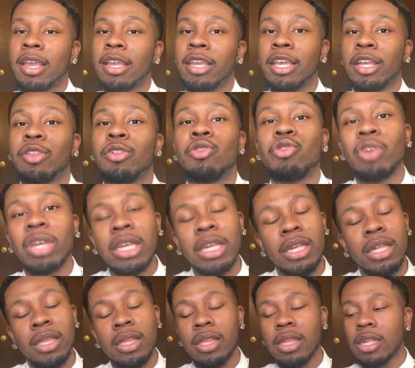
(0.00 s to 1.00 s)
get your
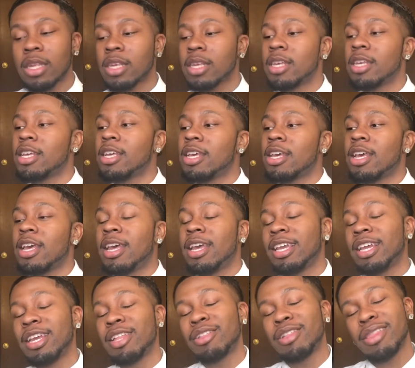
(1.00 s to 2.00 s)
drinks,
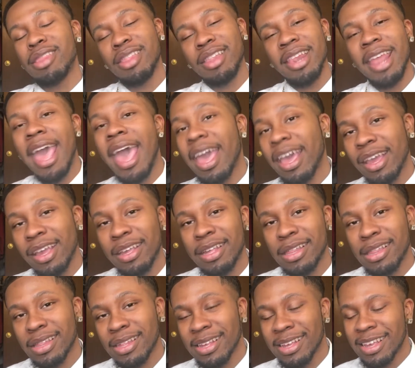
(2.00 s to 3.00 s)
get your
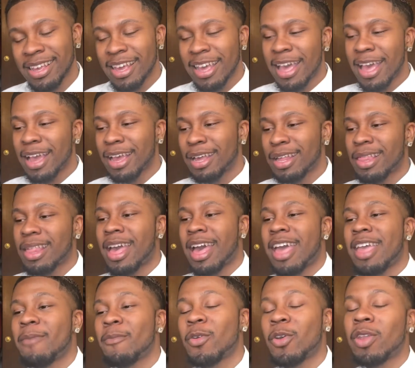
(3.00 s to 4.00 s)
snacks, because
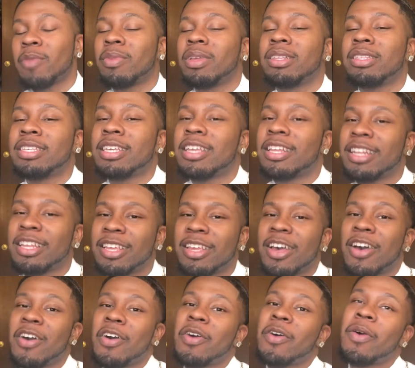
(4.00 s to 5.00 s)
I am going to be telling
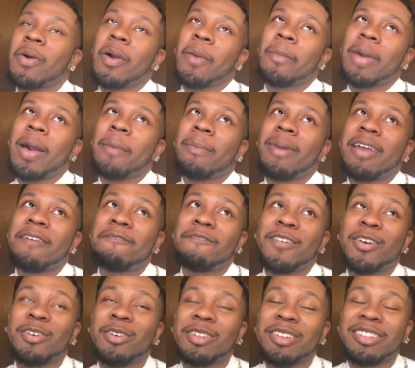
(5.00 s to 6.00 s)
y'all about my
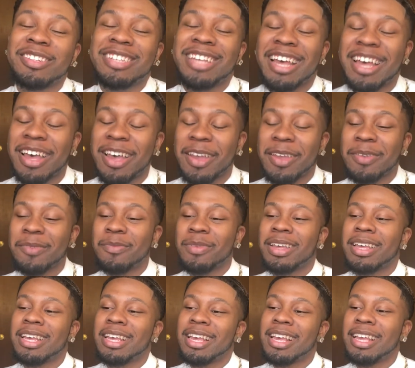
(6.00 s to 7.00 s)
first time
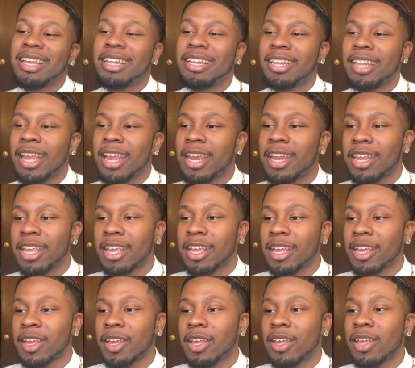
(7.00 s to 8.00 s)
dating
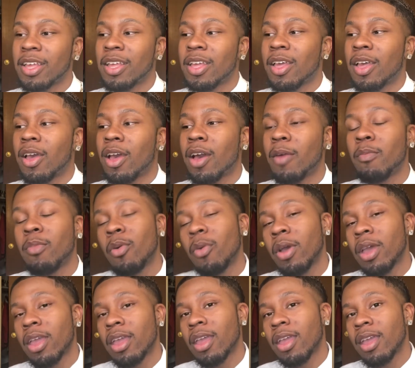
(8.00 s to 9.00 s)
a
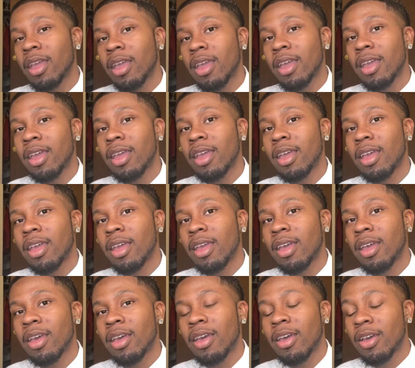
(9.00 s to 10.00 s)
boy.
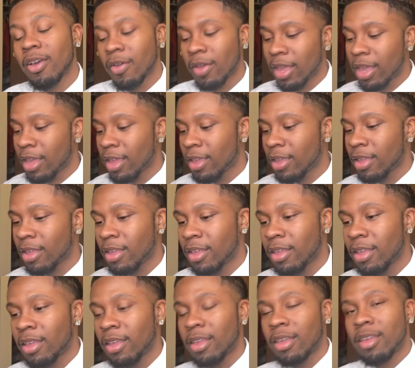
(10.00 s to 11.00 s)
Okay?
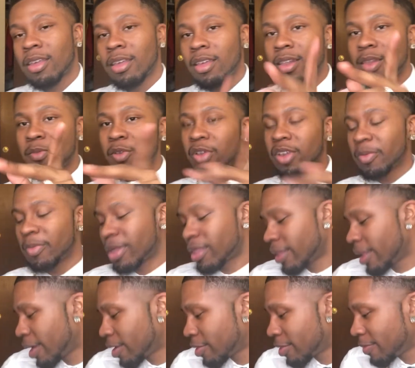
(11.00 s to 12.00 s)
Let me go get my
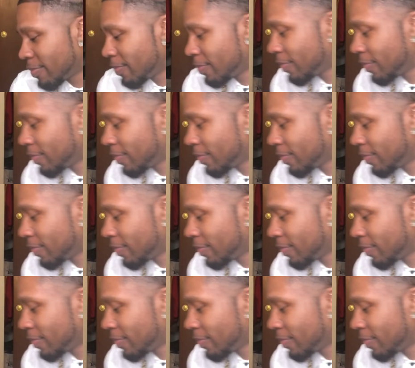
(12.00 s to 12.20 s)
snacks.